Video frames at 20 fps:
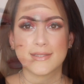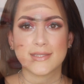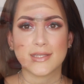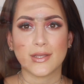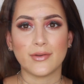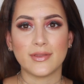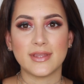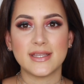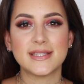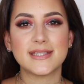
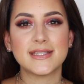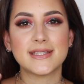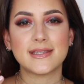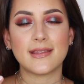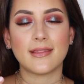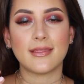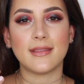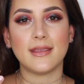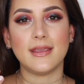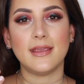So this
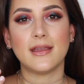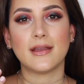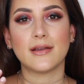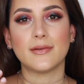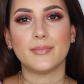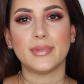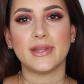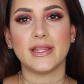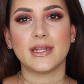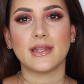is the
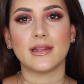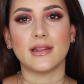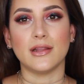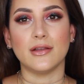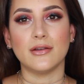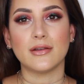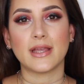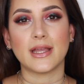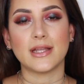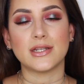completed look.